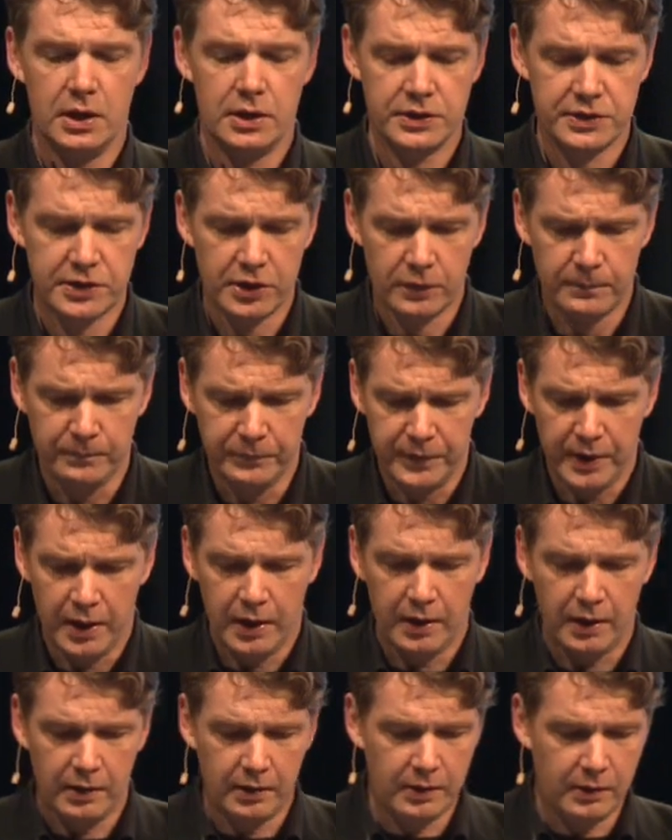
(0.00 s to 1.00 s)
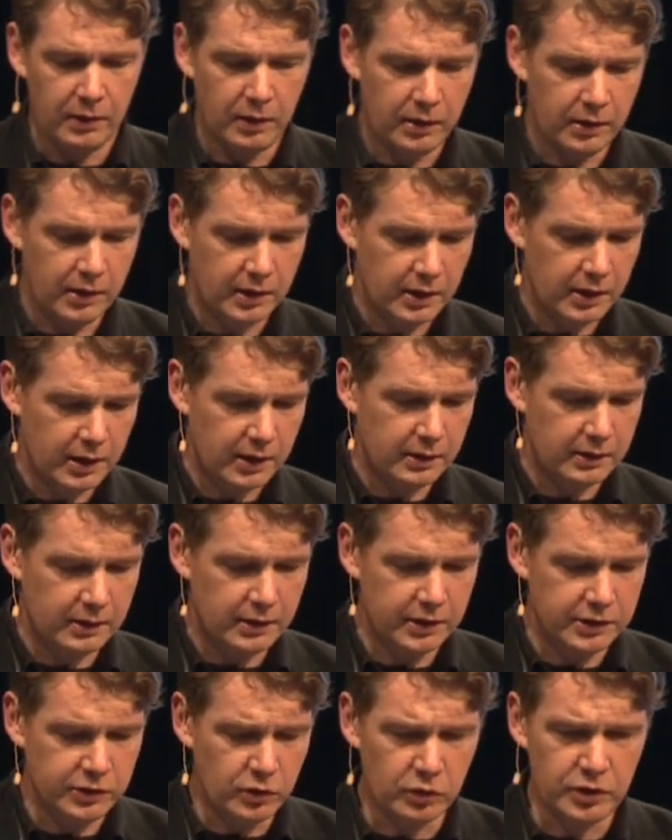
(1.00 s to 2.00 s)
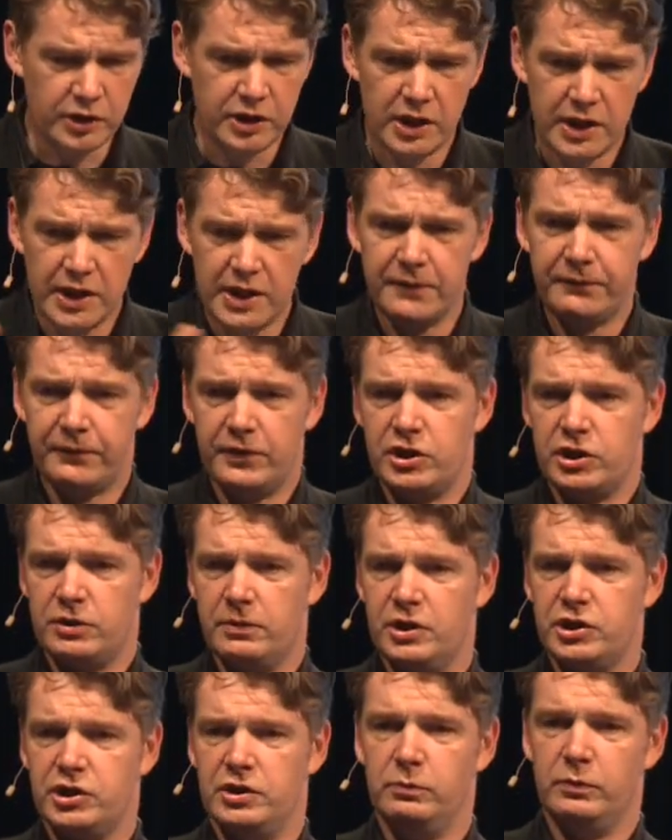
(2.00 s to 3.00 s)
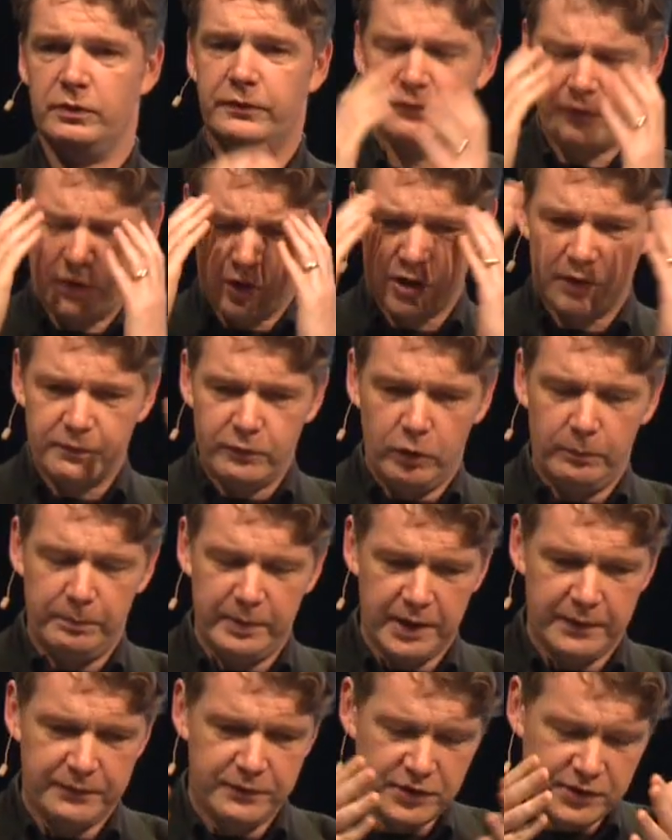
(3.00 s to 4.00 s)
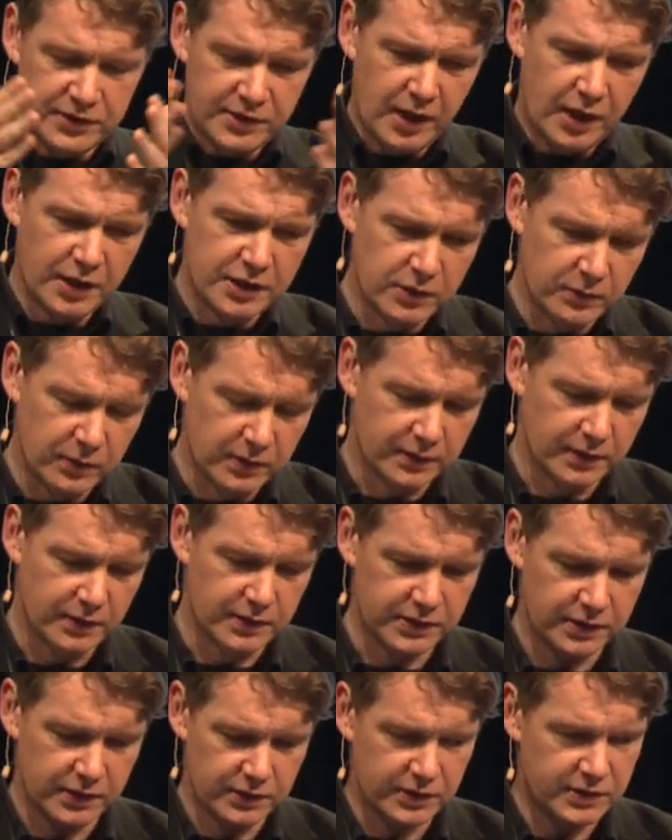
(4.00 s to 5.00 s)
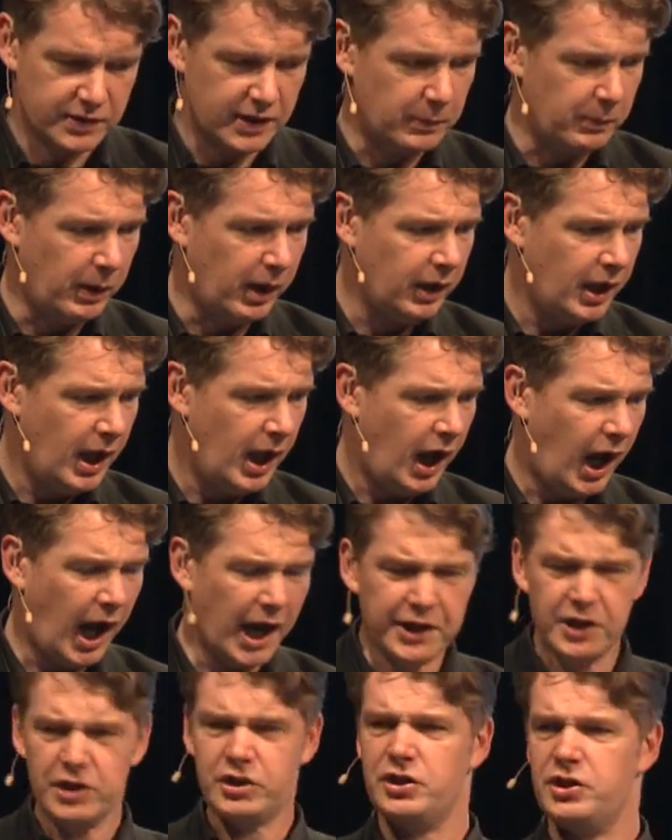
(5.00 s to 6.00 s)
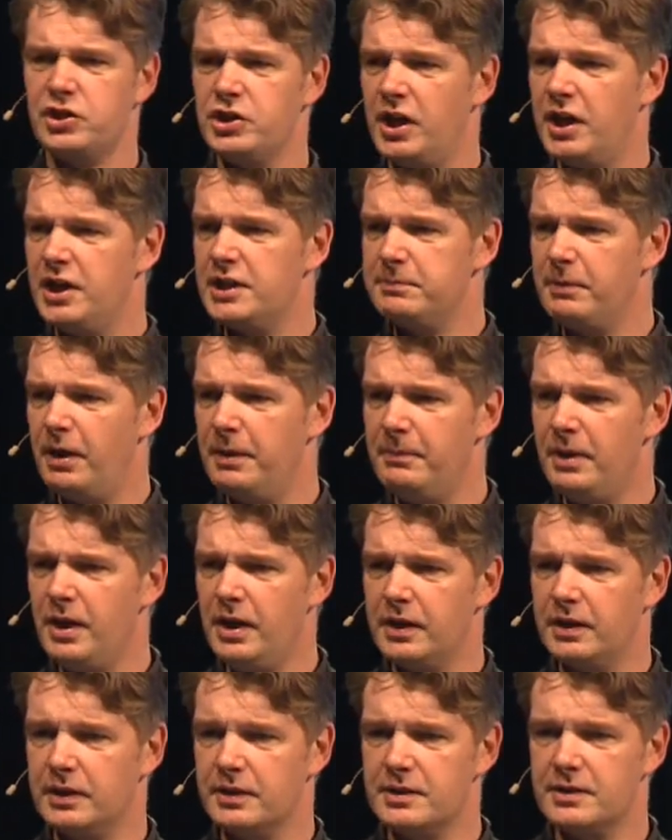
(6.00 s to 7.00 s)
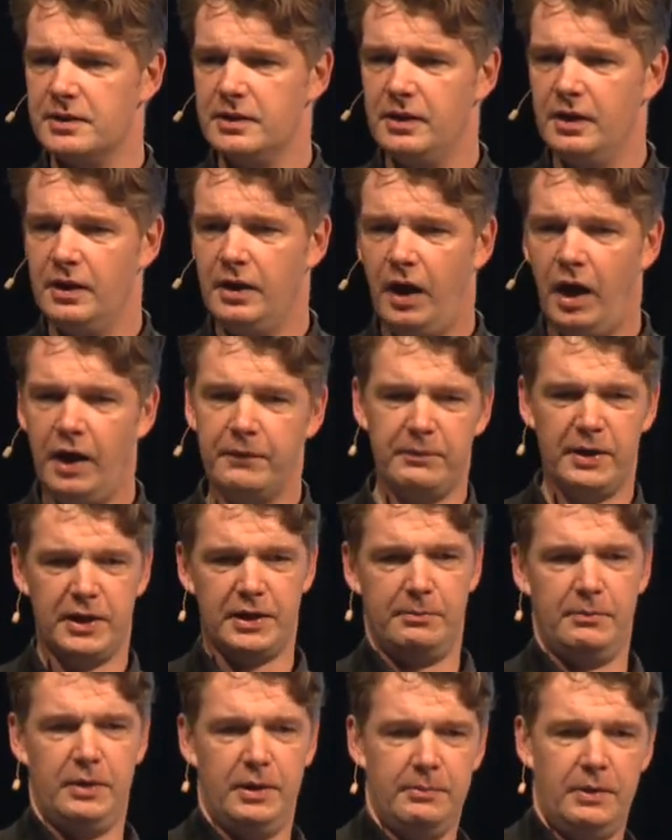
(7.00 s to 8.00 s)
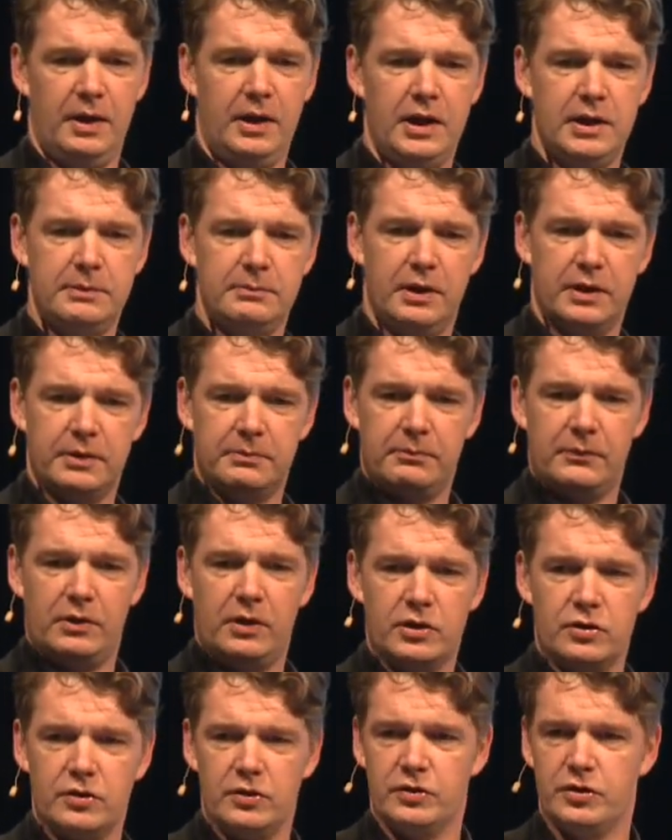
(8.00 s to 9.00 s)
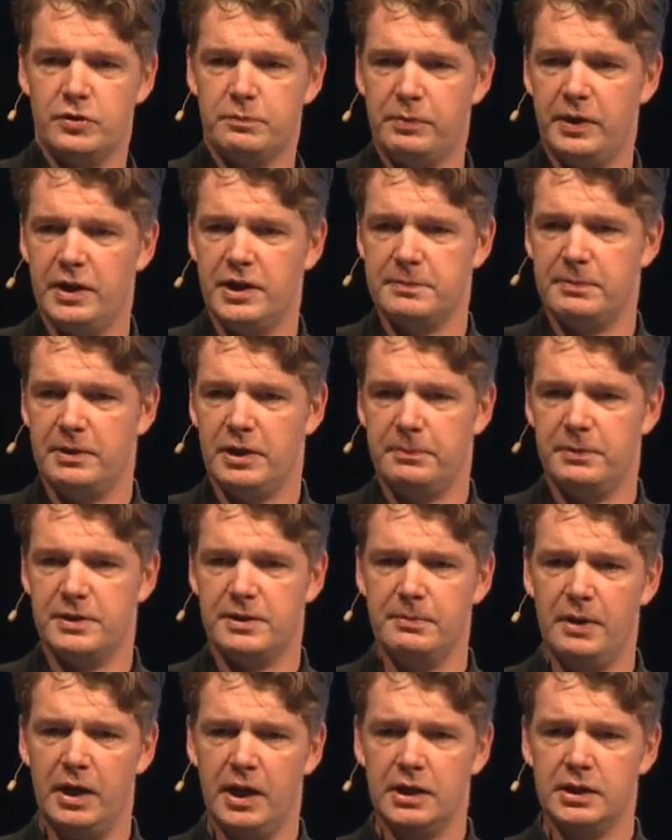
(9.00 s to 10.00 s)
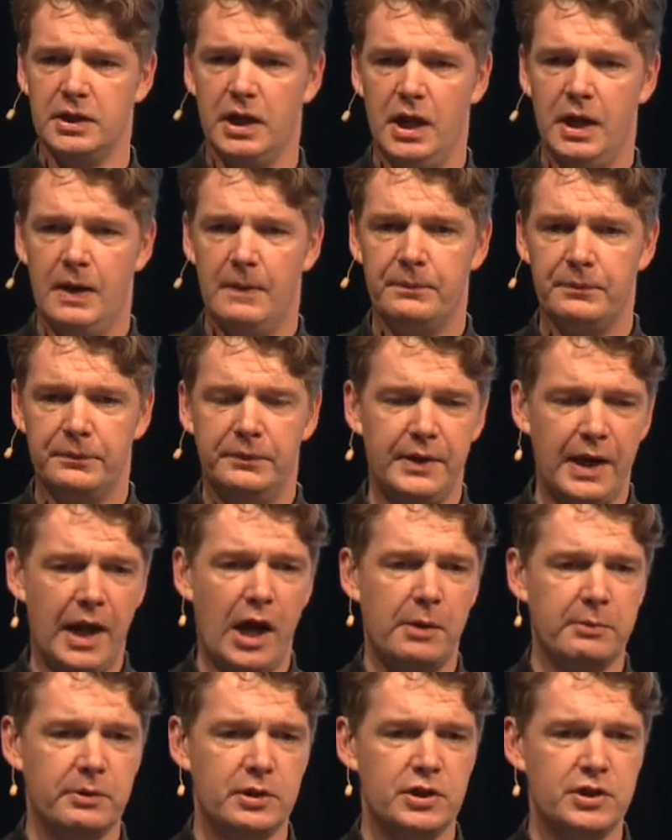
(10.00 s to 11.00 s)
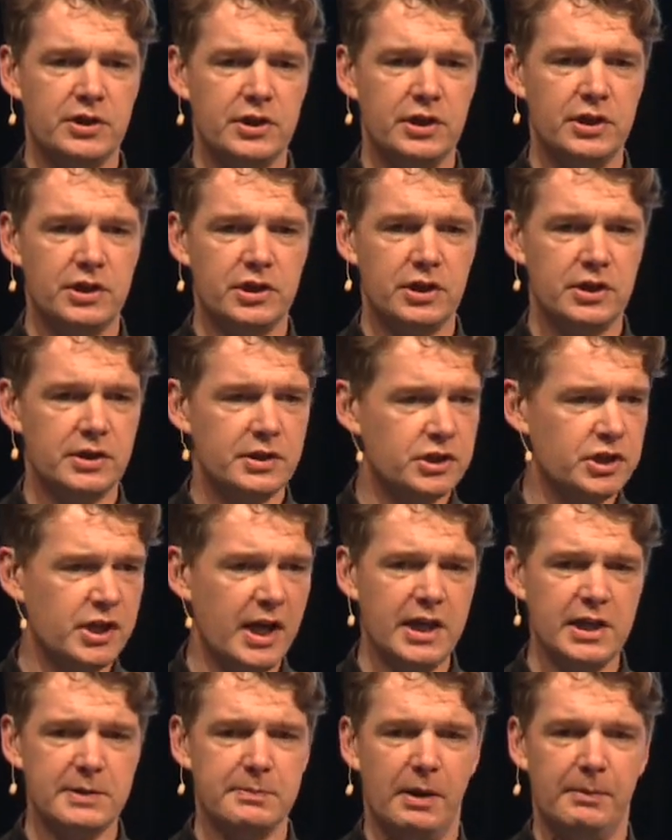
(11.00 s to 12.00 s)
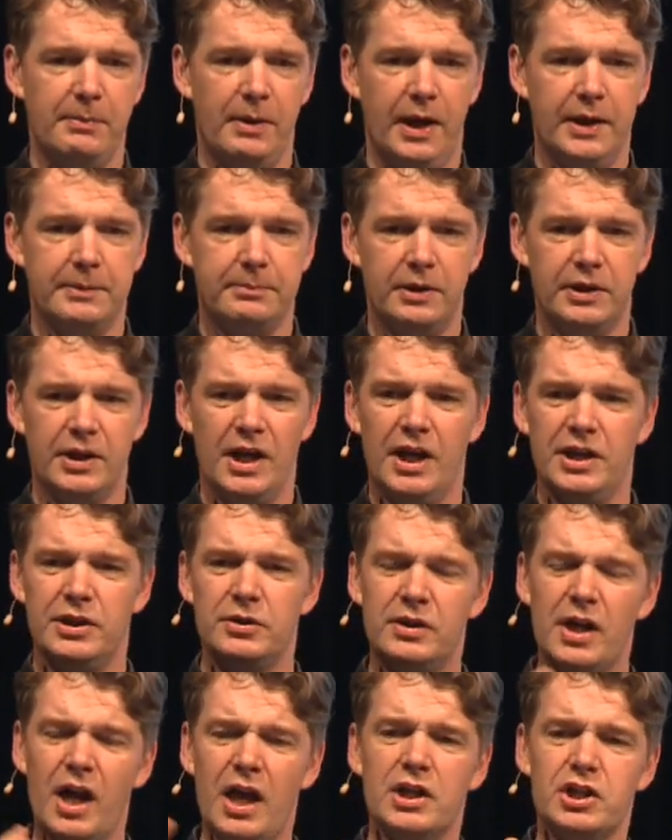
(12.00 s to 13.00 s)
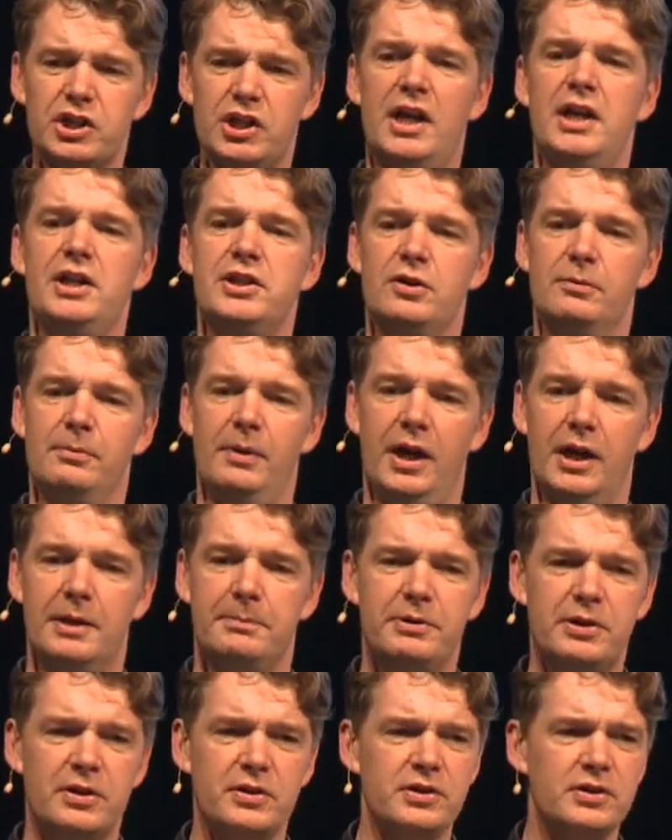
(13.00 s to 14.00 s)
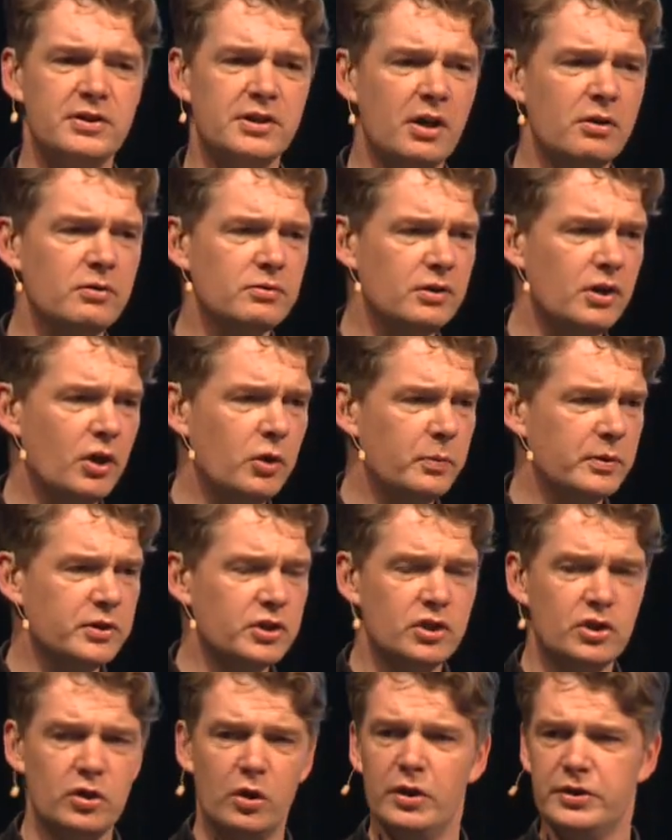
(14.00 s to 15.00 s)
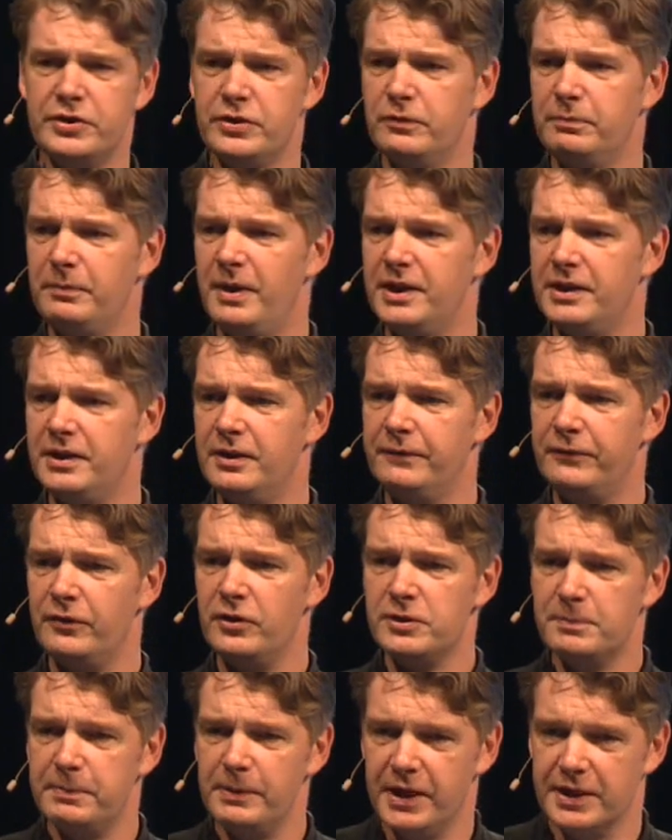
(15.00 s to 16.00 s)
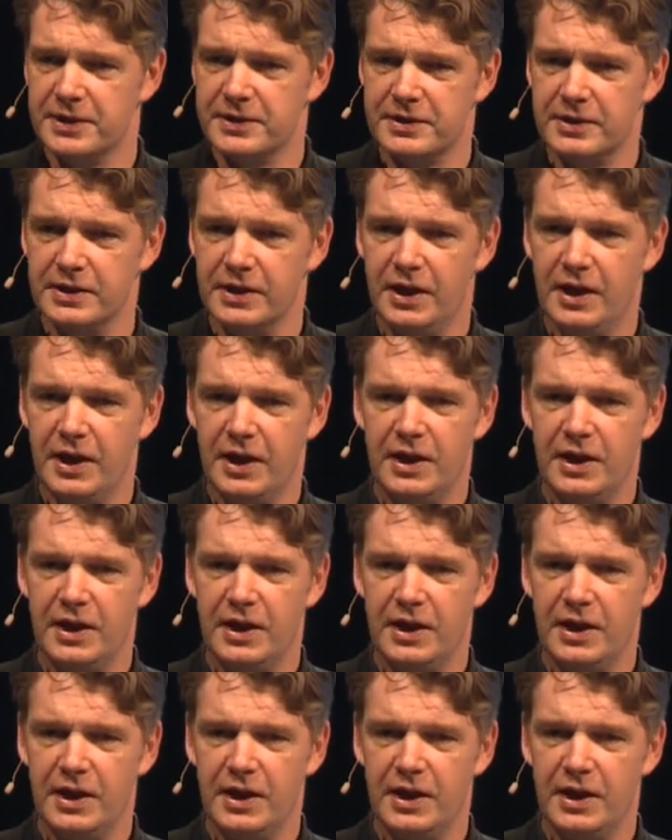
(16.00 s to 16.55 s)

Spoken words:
So your naive intuition would first of all be, if you start doing this, that you'd say, well, I can just change my mind. I've made up my mind, my unconscious brain's made up its mind, now I'm just going to change my mind. But you can't change your mind because you don't know which choice you've made in the first place.